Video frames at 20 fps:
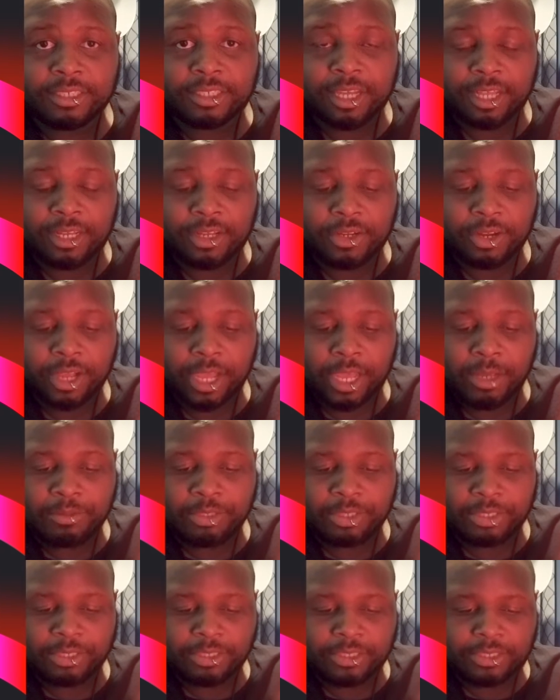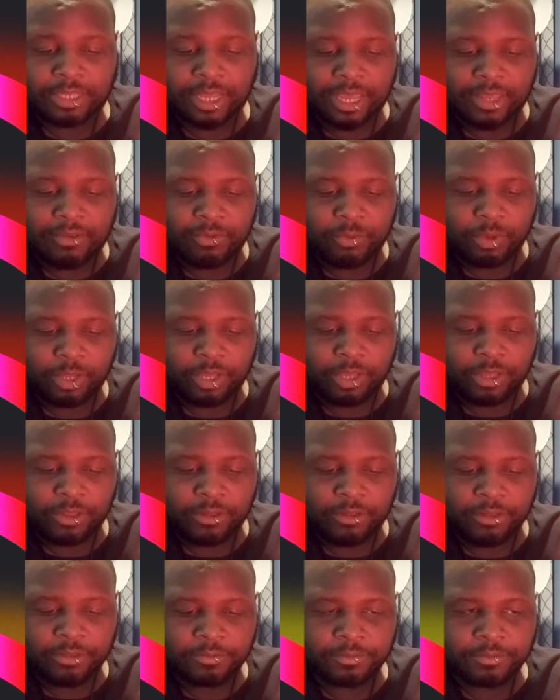color options as
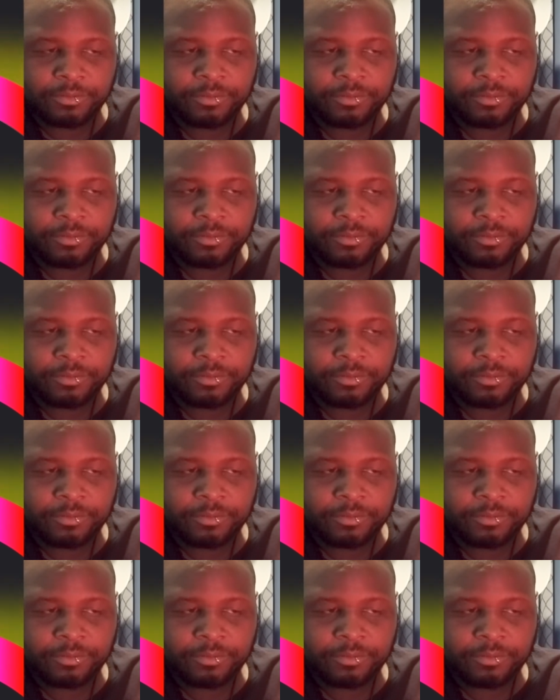well.